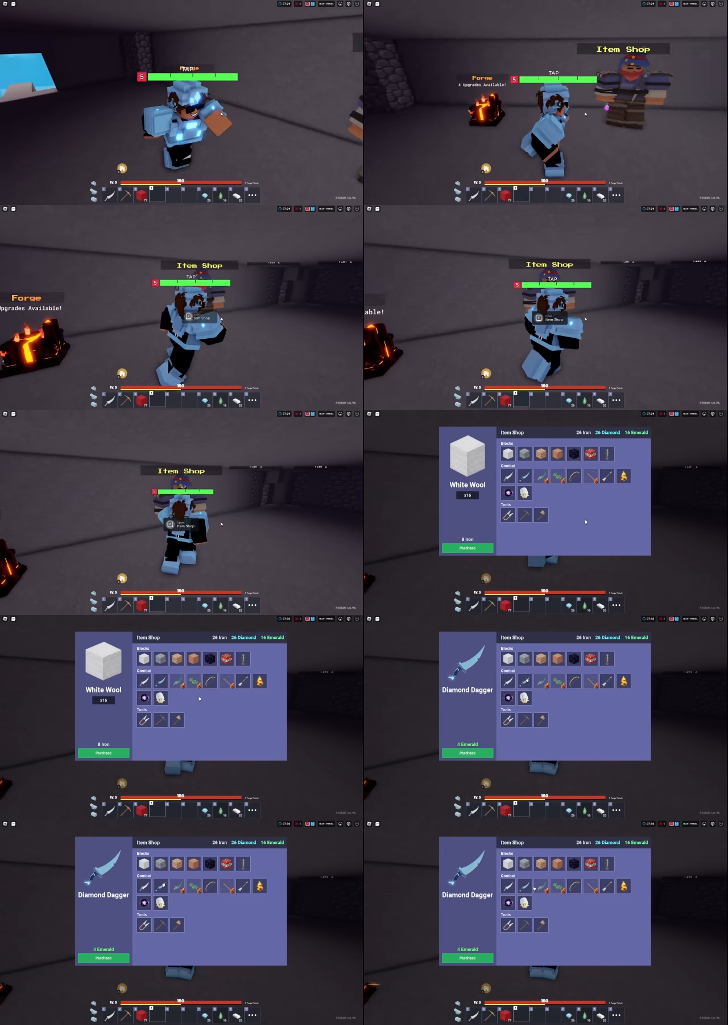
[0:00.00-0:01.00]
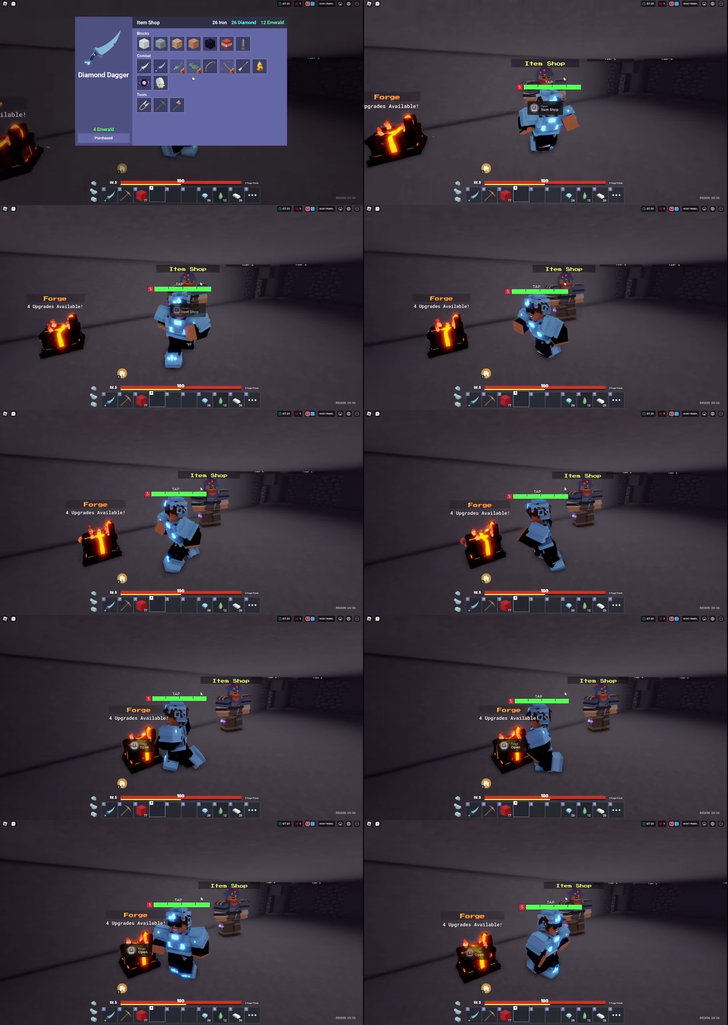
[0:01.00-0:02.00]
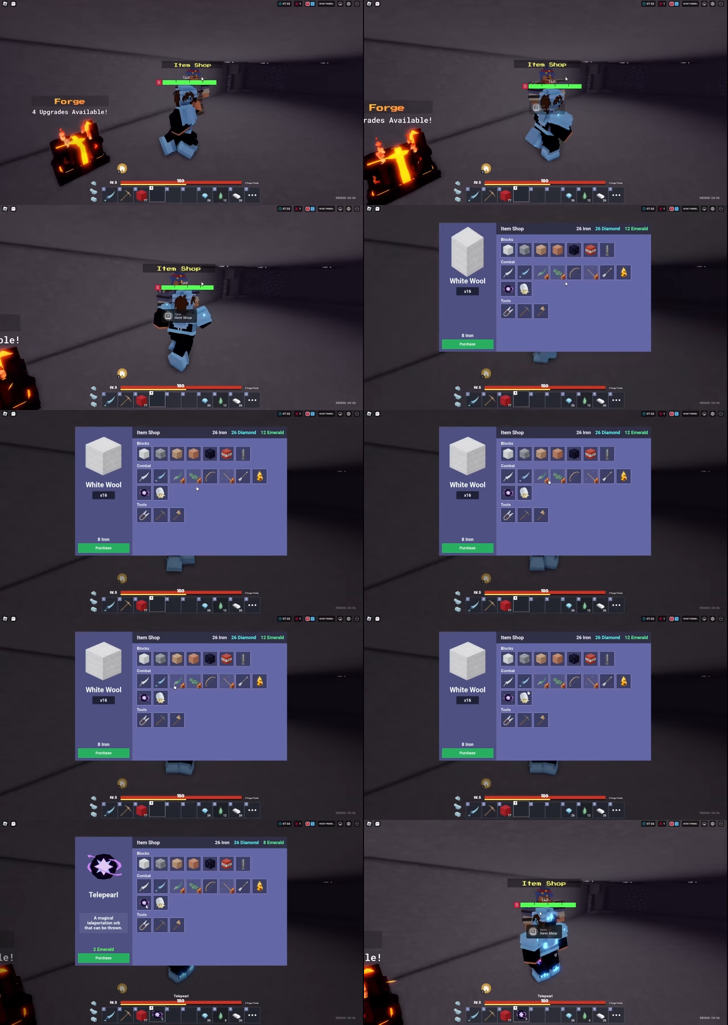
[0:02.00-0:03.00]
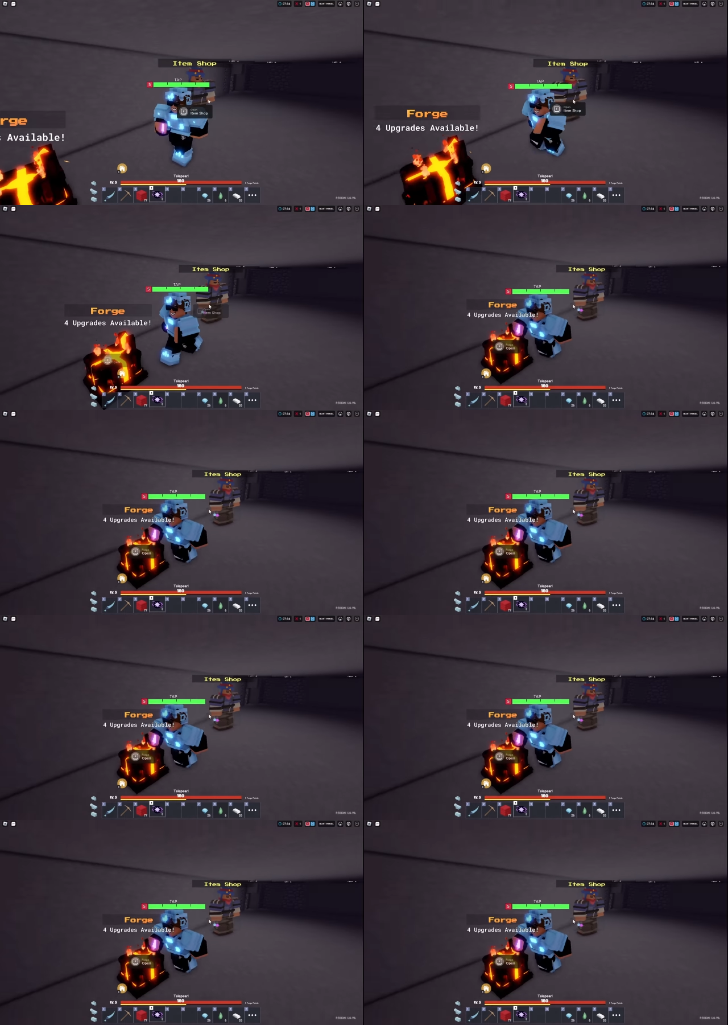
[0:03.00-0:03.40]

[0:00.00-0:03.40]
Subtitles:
Nobody's mouth can be seen.